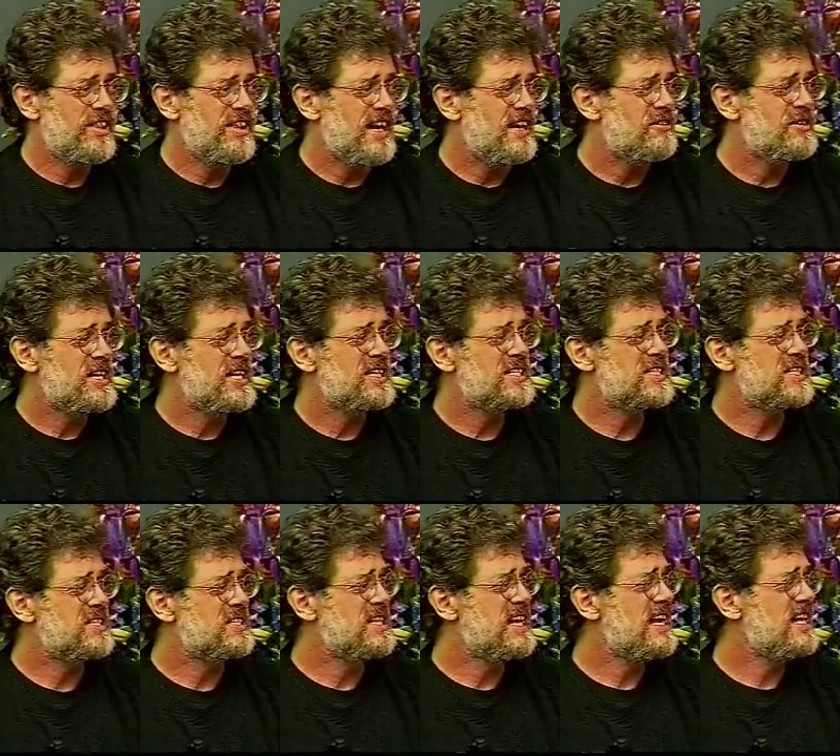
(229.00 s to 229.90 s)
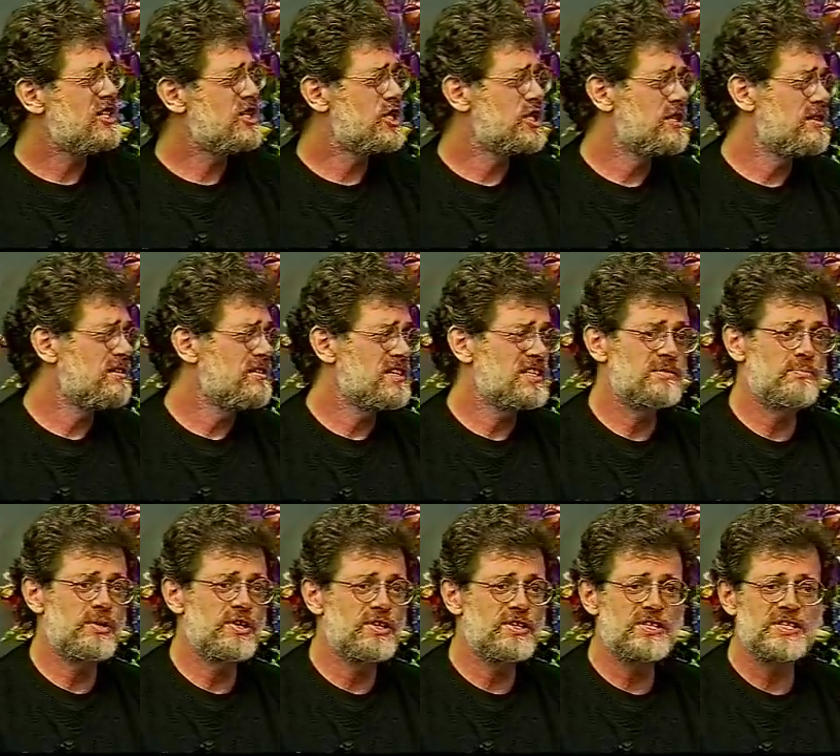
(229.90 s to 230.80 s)
without hesitation, this
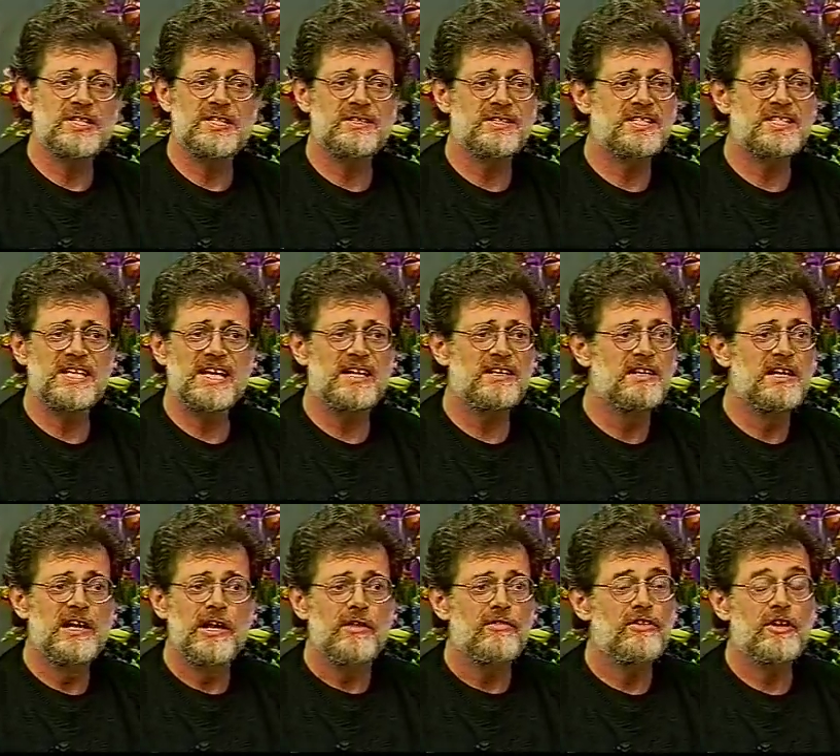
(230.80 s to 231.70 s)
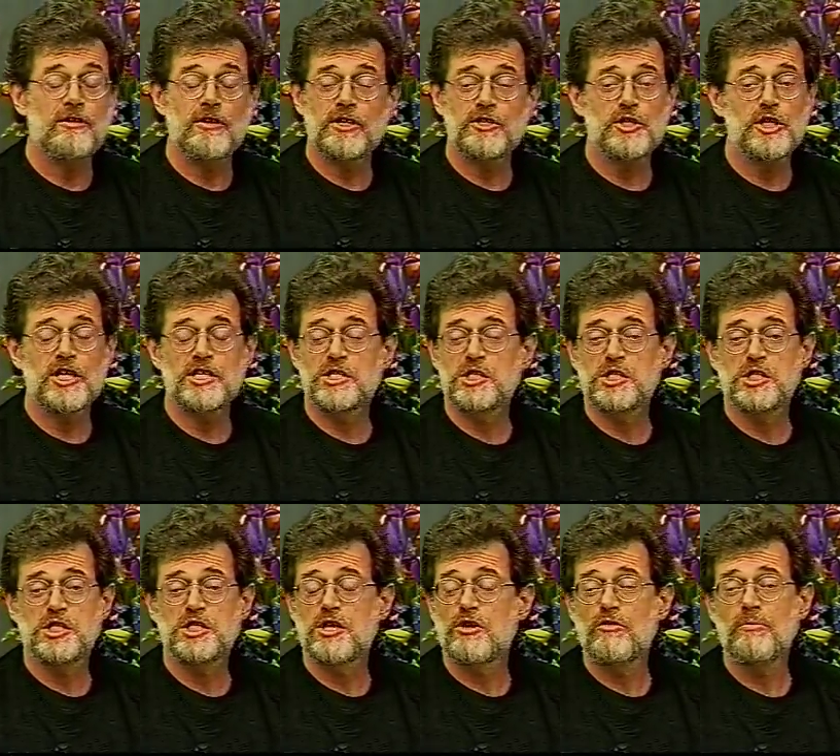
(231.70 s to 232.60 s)
person said, There are
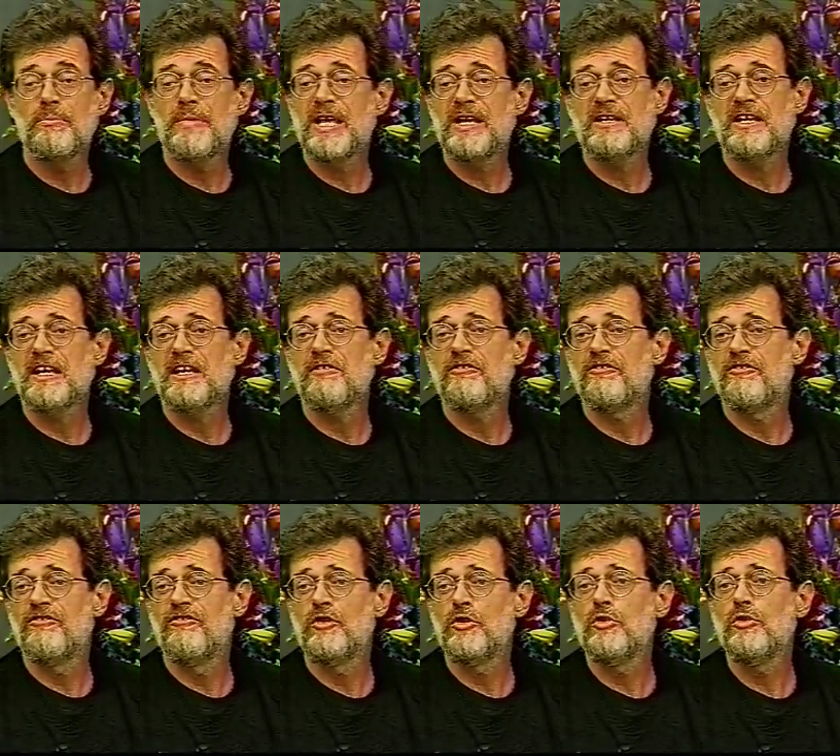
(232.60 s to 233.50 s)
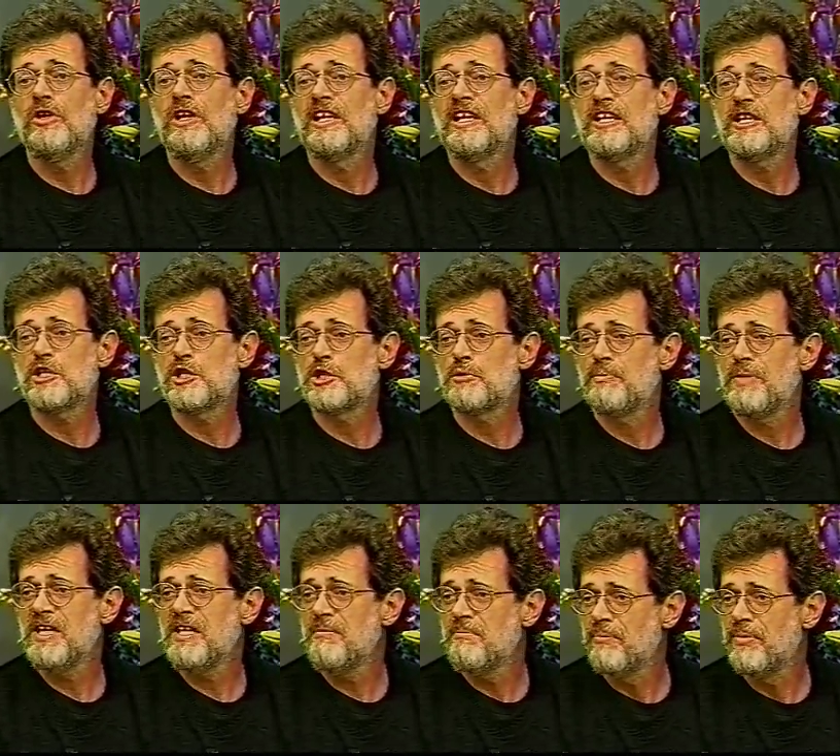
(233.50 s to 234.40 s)
just so many foolish
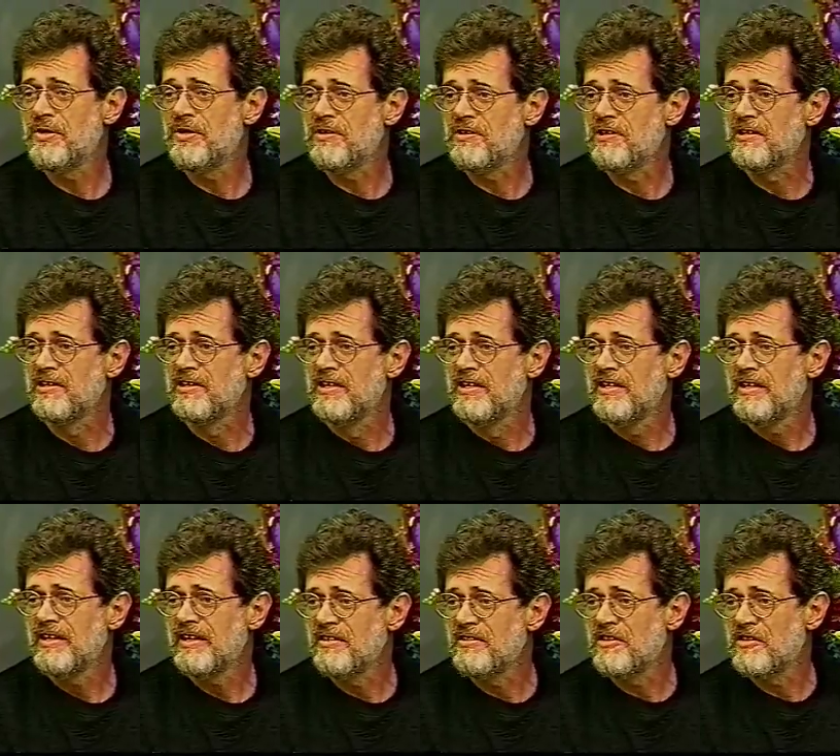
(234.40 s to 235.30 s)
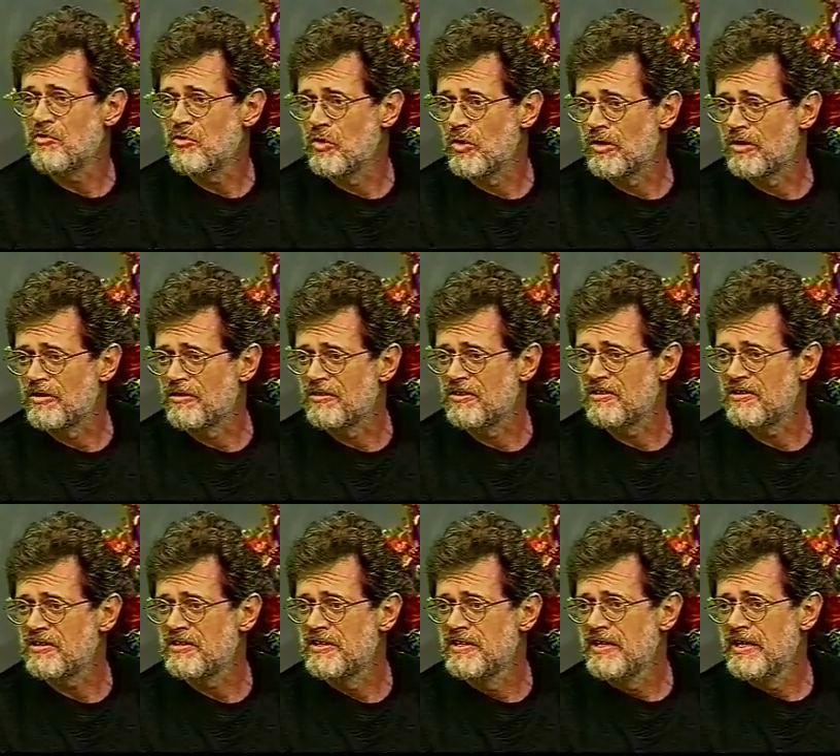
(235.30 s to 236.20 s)
people in the
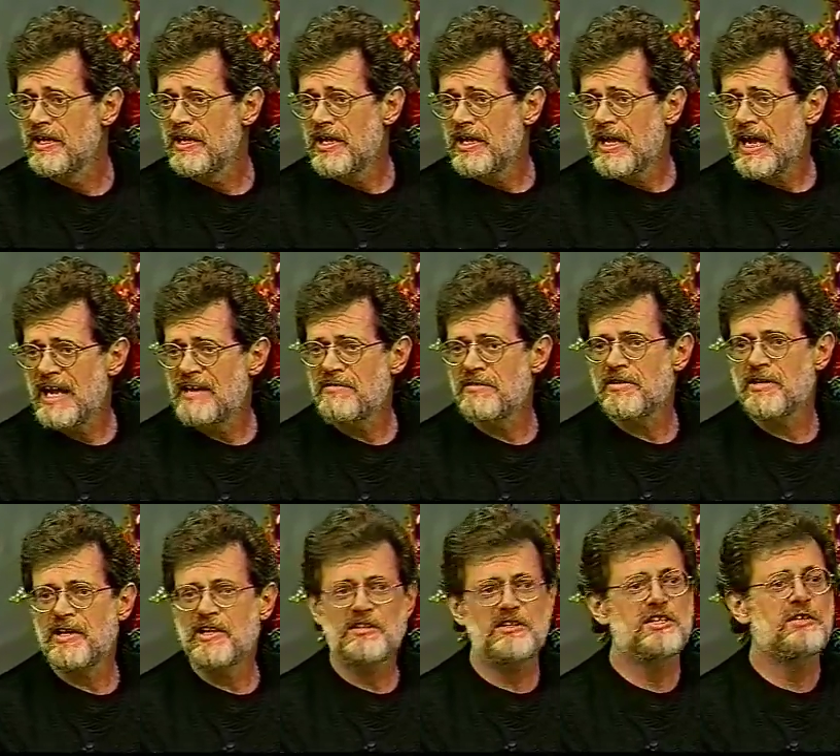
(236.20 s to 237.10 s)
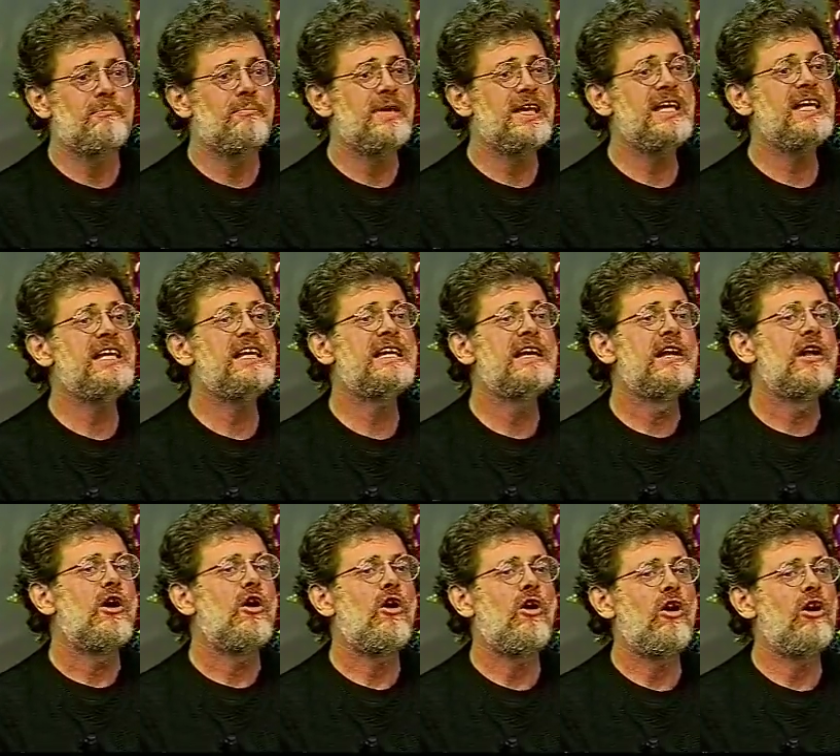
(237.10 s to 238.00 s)
world. And to me,
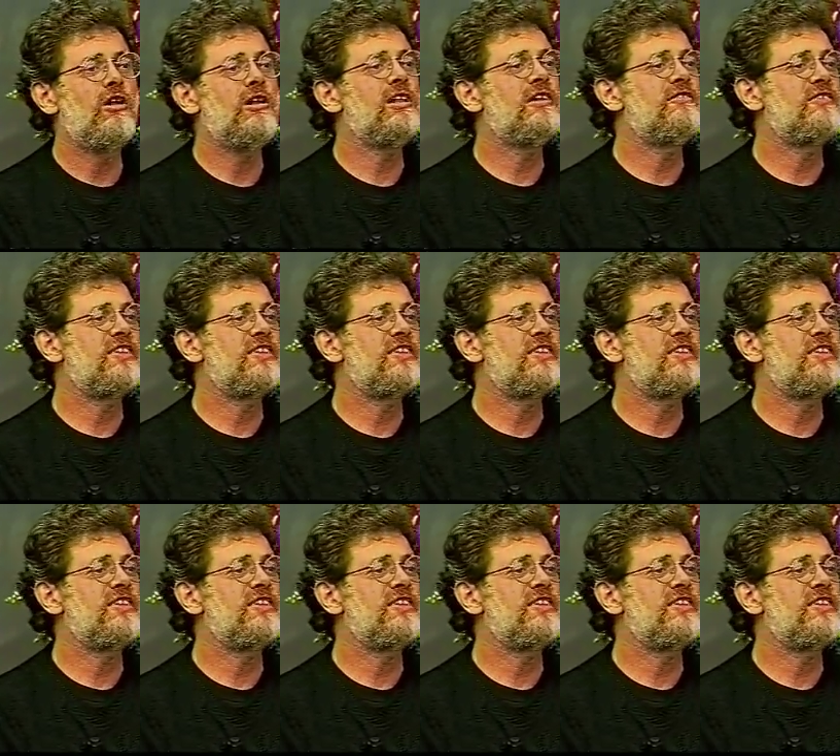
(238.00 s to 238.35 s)
all